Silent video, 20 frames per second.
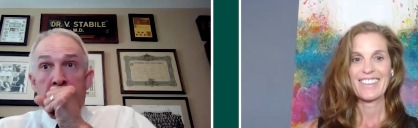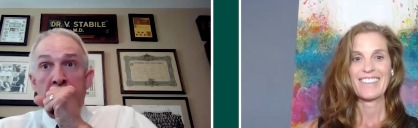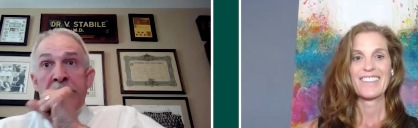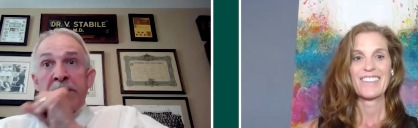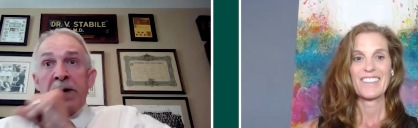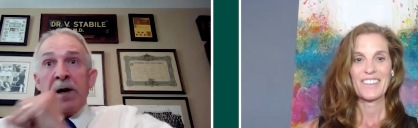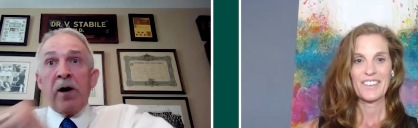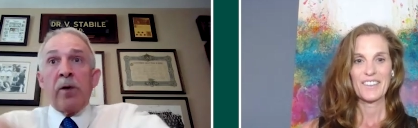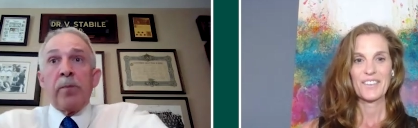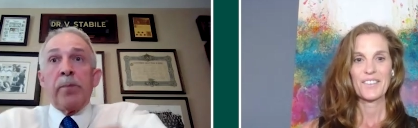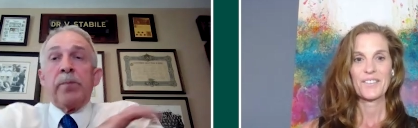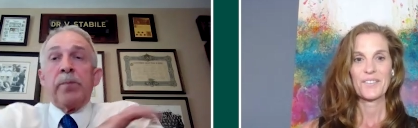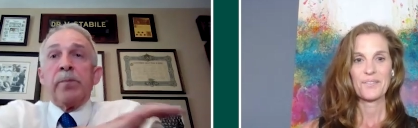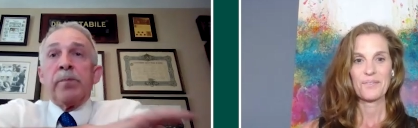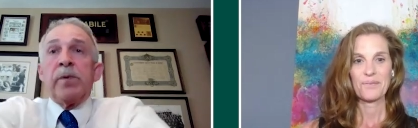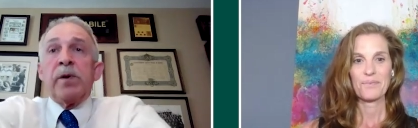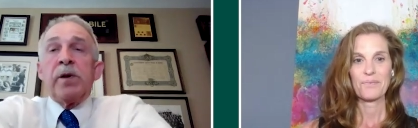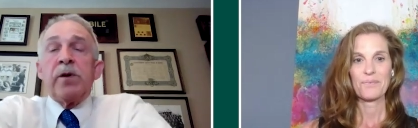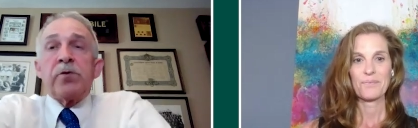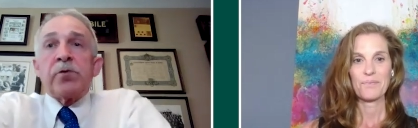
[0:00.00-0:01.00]
Speaker 1: know, to help
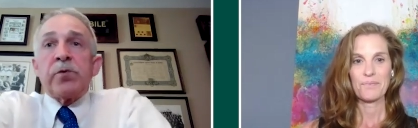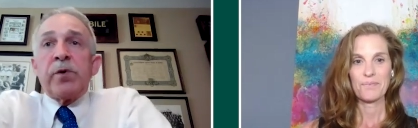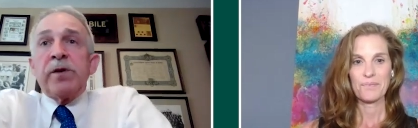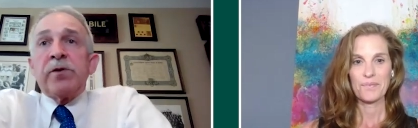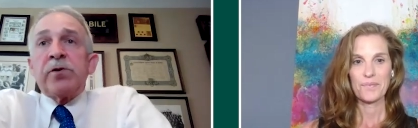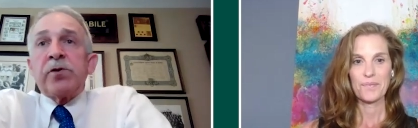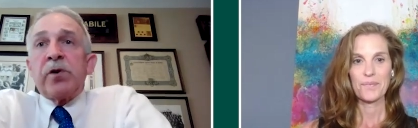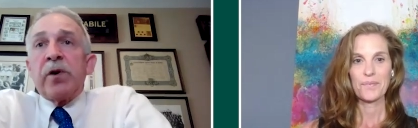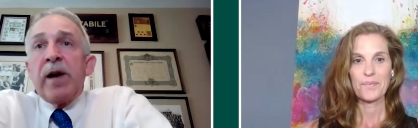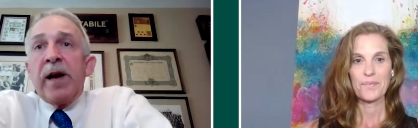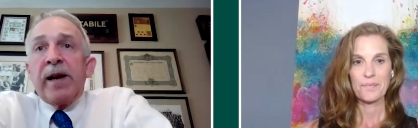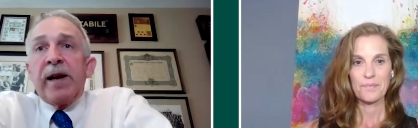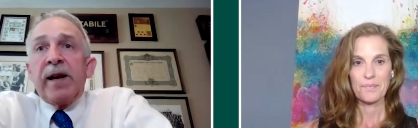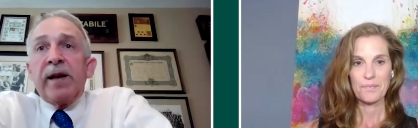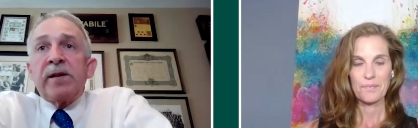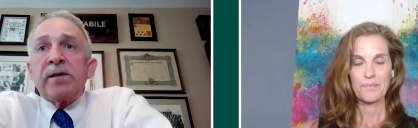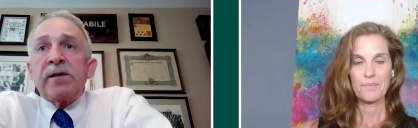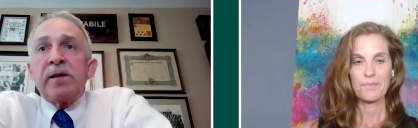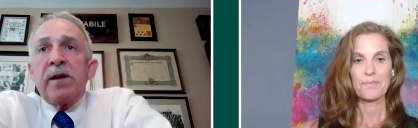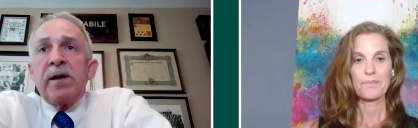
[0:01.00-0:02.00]
you know treat your
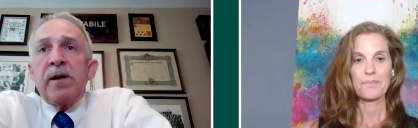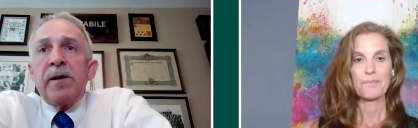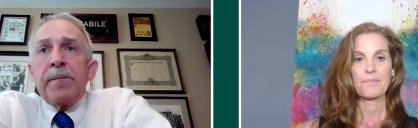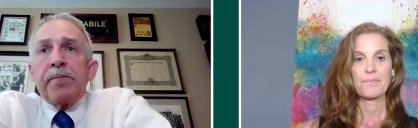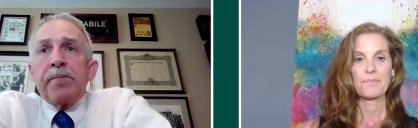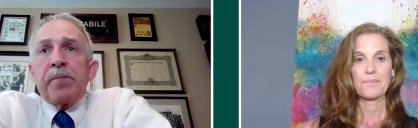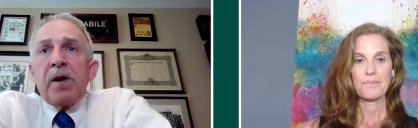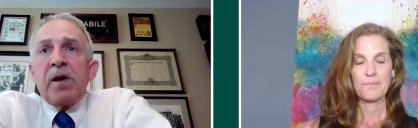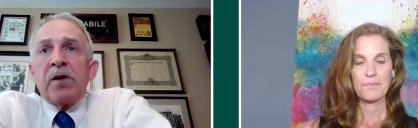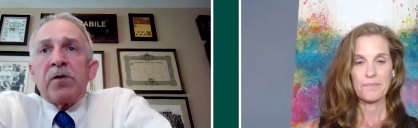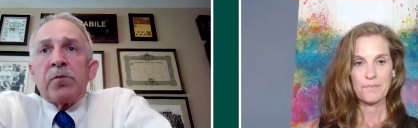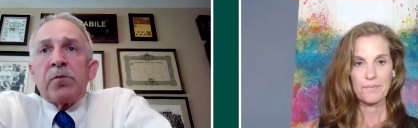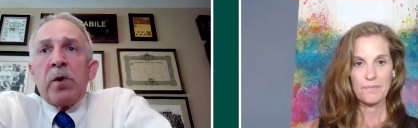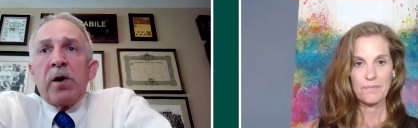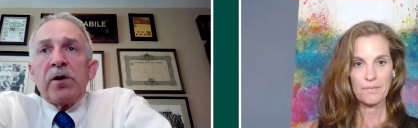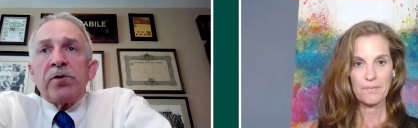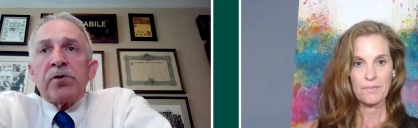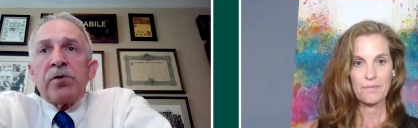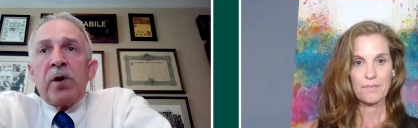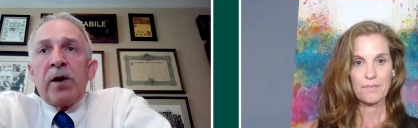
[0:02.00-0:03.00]
headaches as
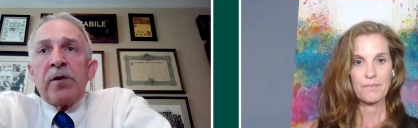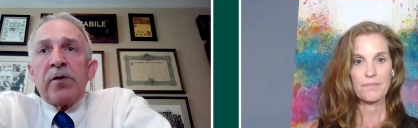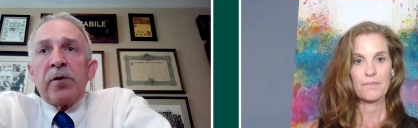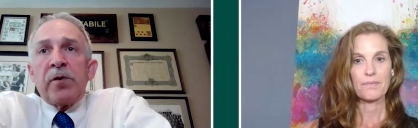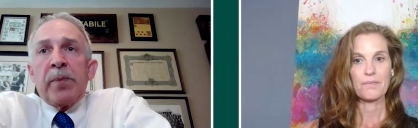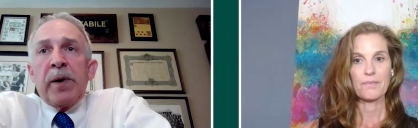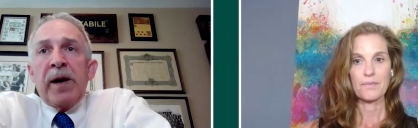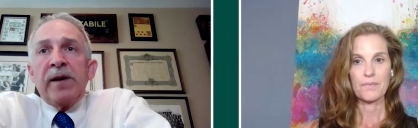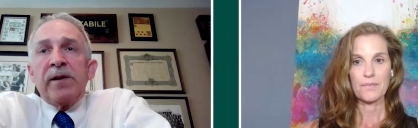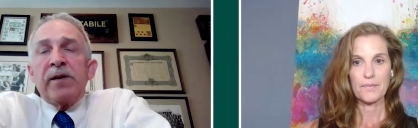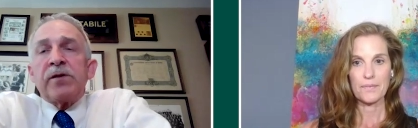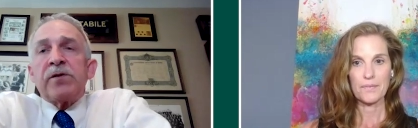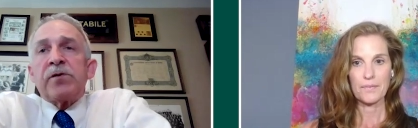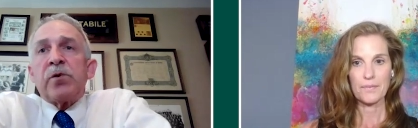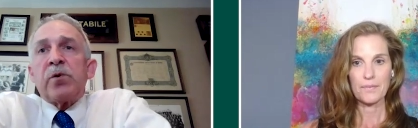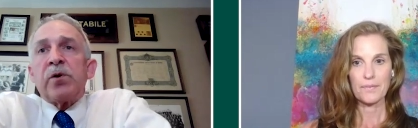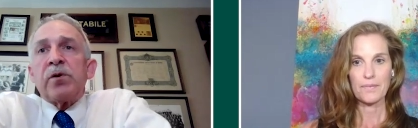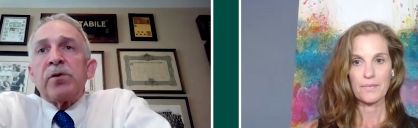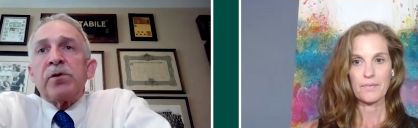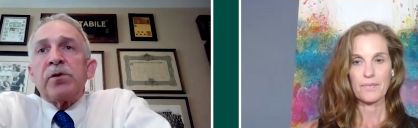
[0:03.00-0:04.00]
well as your other pain
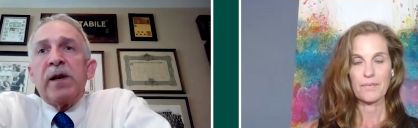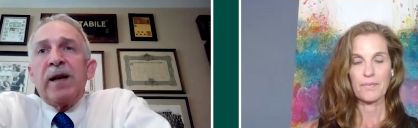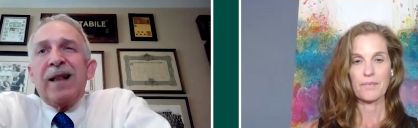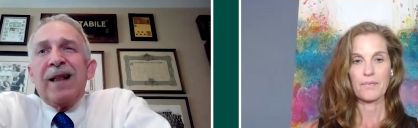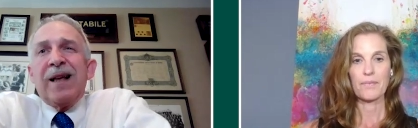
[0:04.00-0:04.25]
disorders.